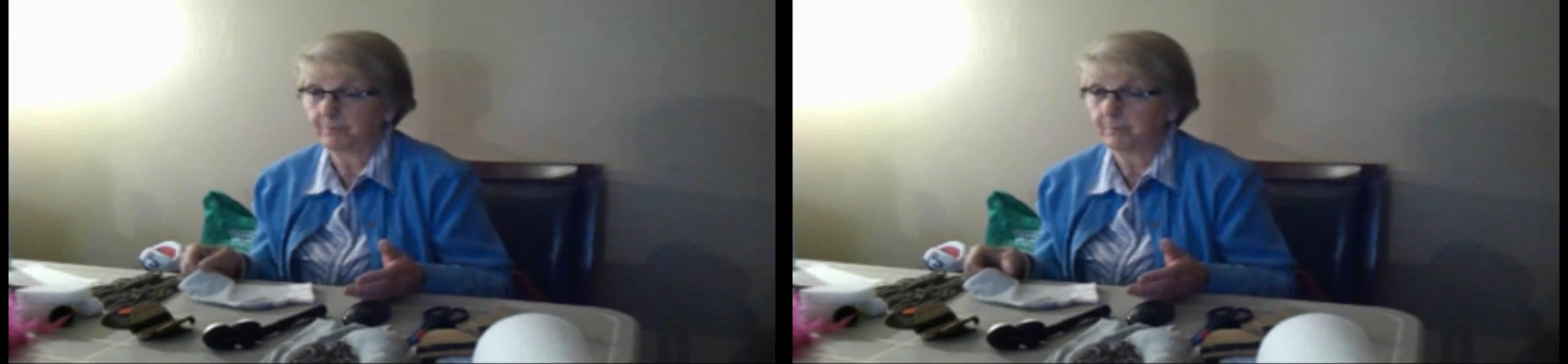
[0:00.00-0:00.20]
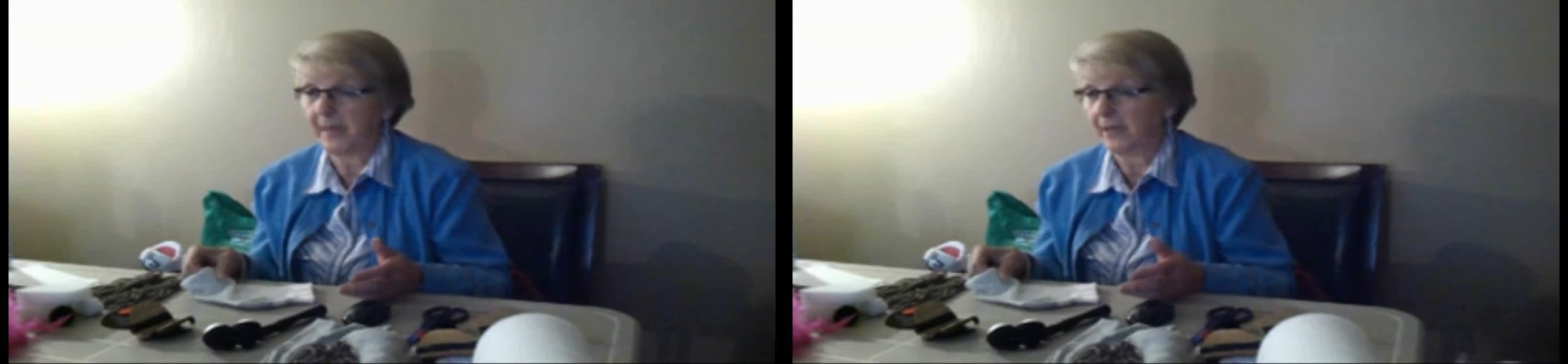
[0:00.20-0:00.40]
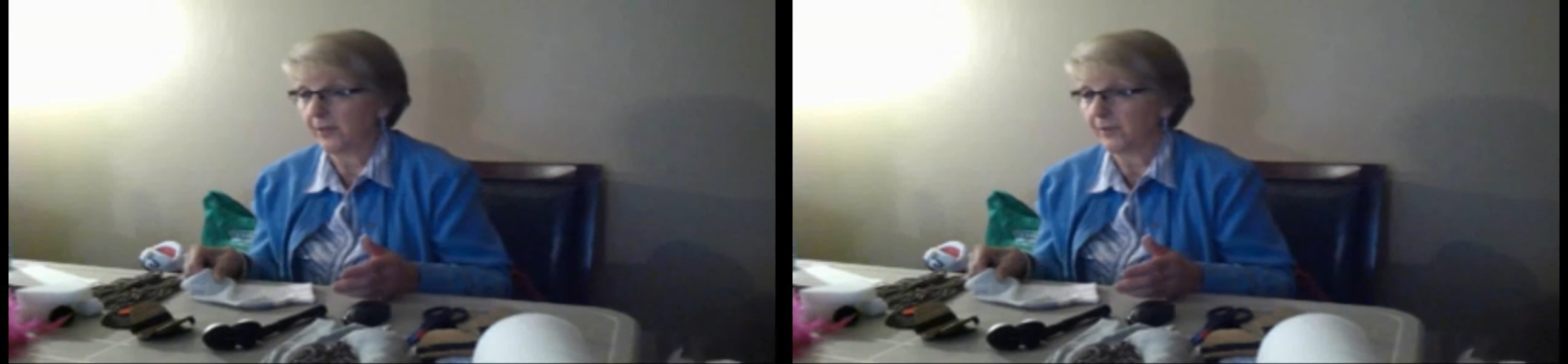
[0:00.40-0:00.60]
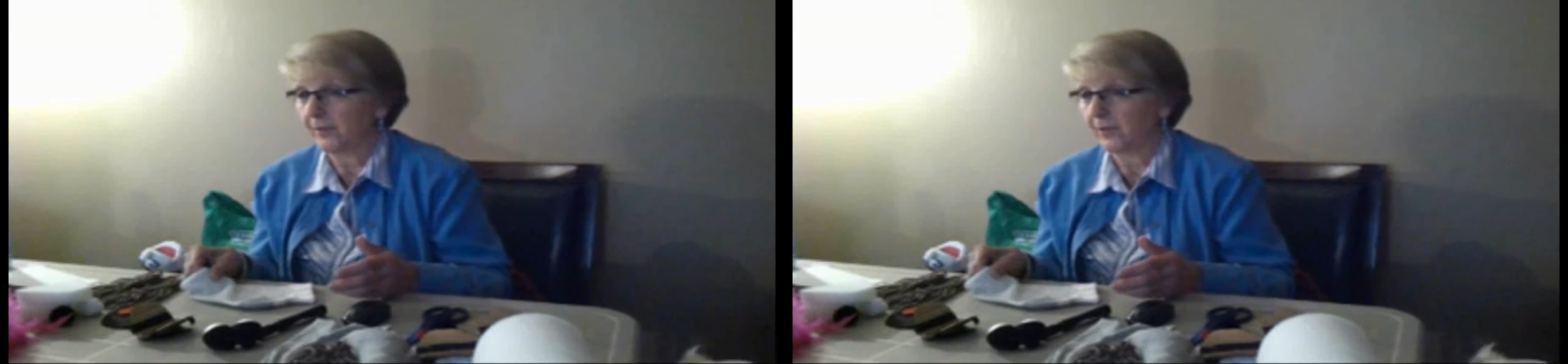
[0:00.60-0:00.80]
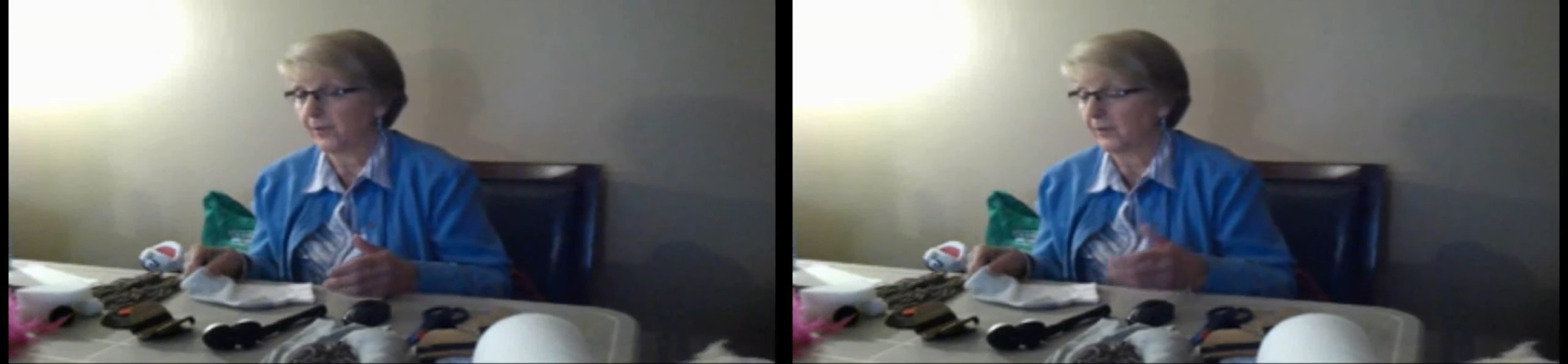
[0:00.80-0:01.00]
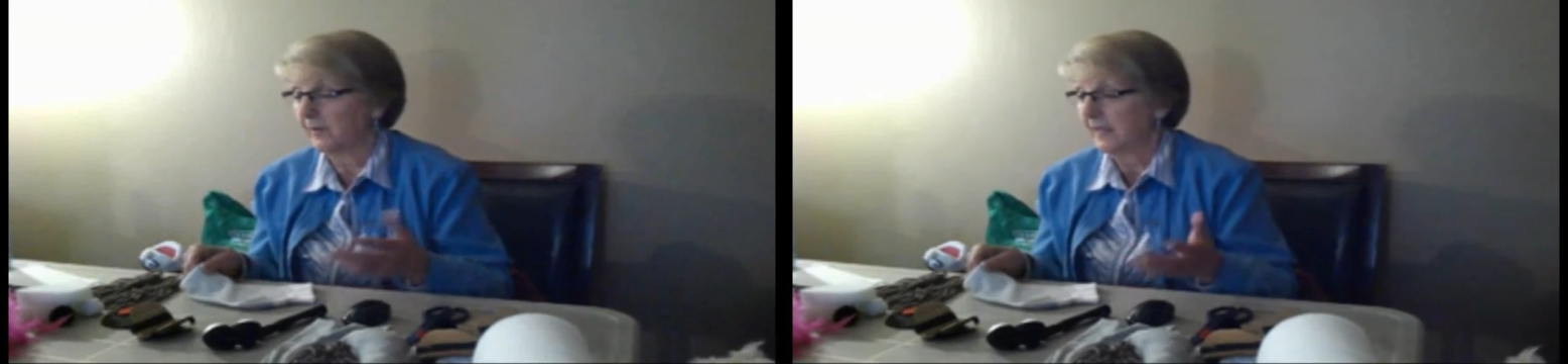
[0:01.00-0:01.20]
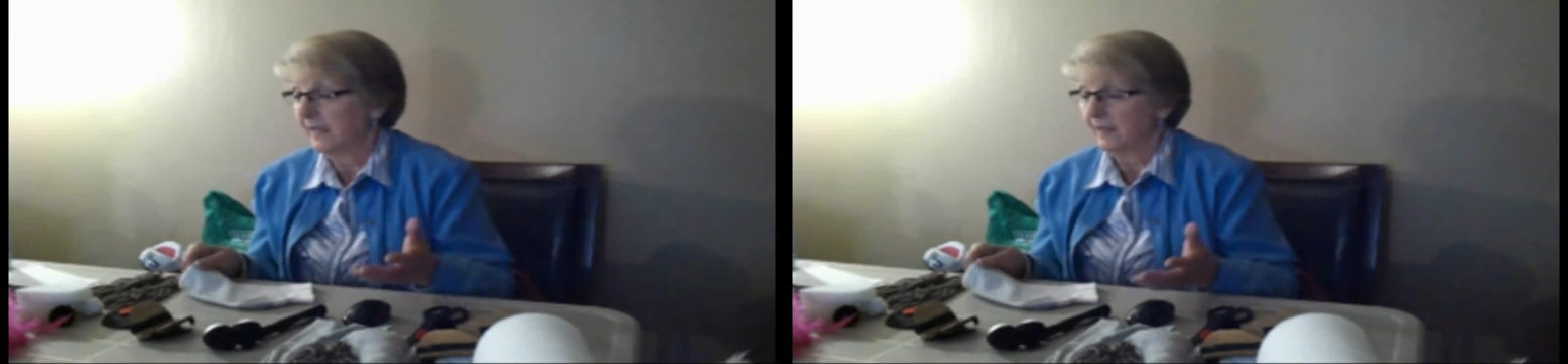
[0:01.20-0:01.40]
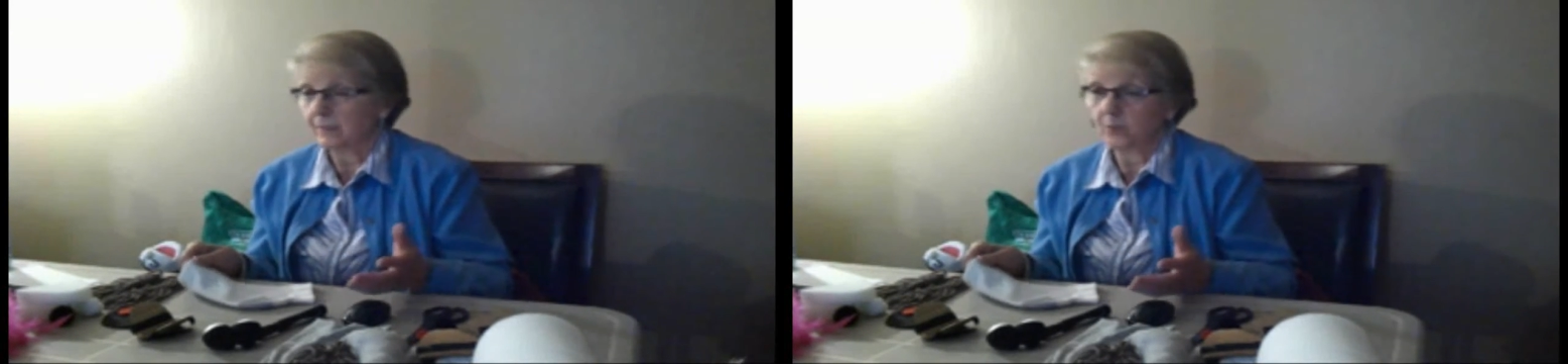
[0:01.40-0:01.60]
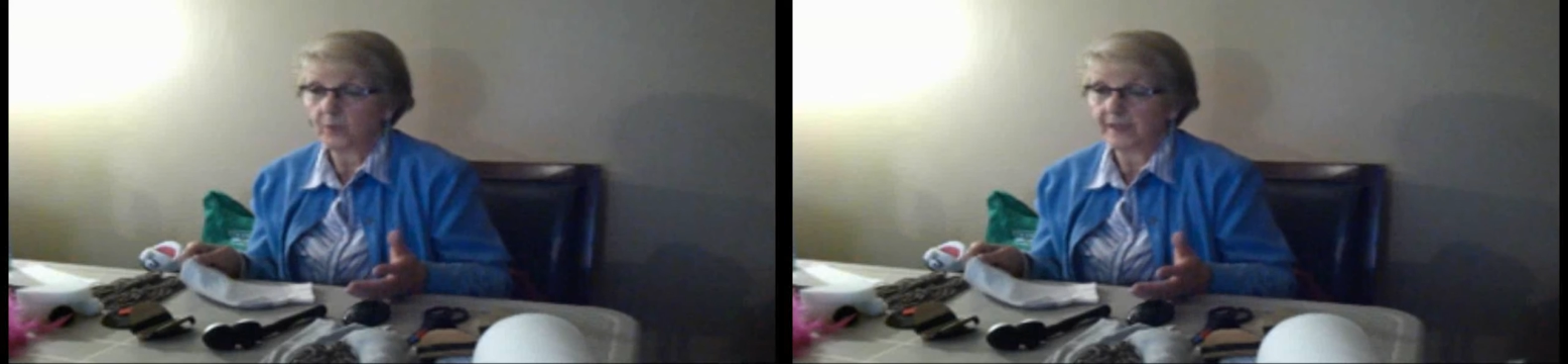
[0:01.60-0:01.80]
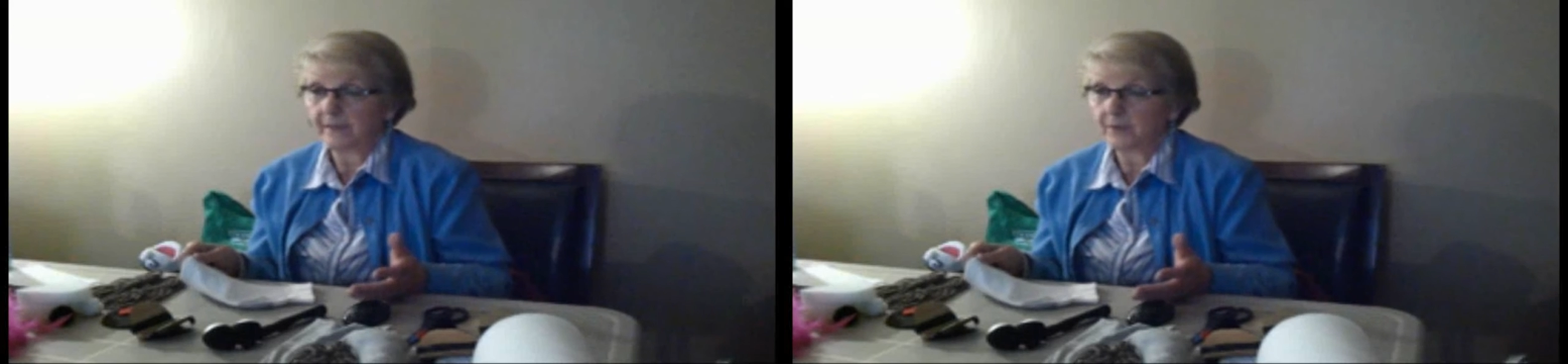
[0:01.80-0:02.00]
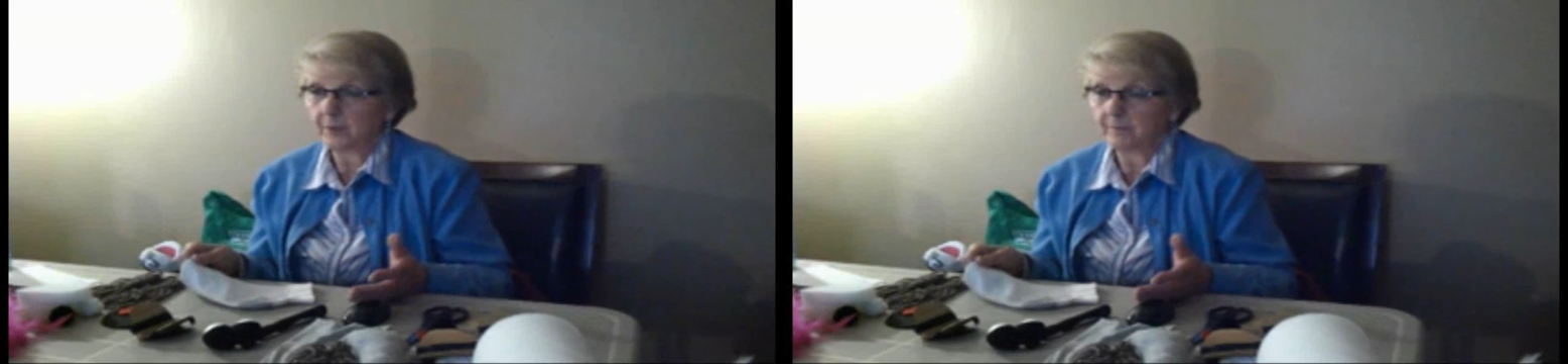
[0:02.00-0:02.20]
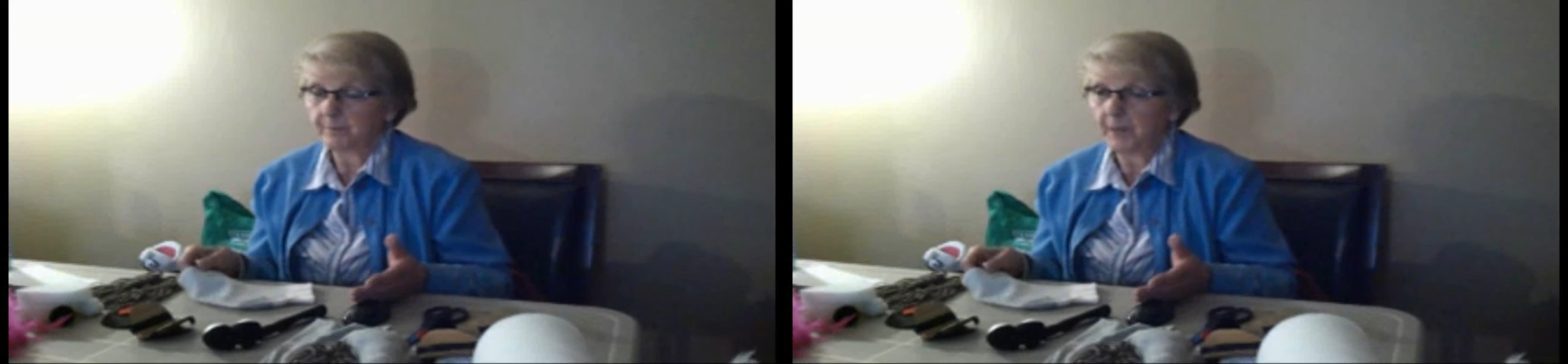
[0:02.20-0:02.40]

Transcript: bear or their whatever